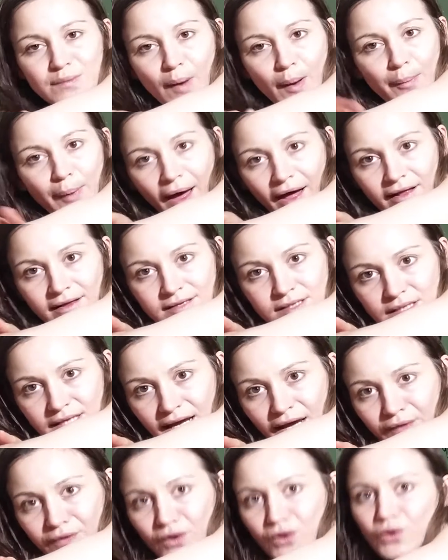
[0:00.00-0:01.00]
about balance and
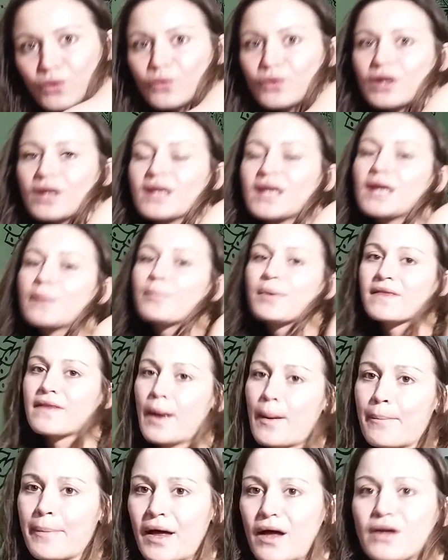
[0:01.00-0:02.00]
hatha yoga and keeping
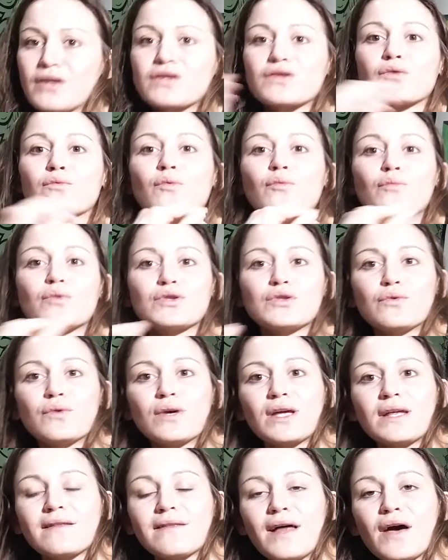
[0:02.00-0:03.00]
that balance. So when we're
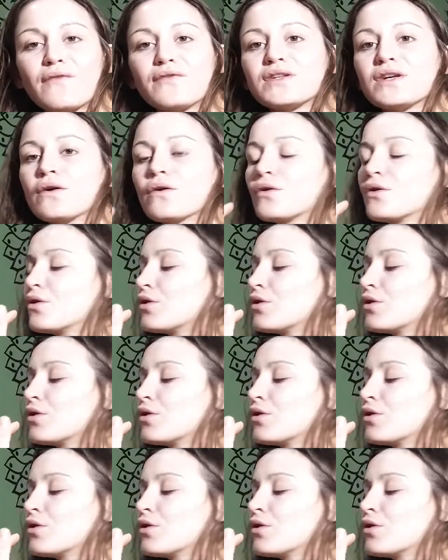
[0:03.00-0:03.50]
doing it left,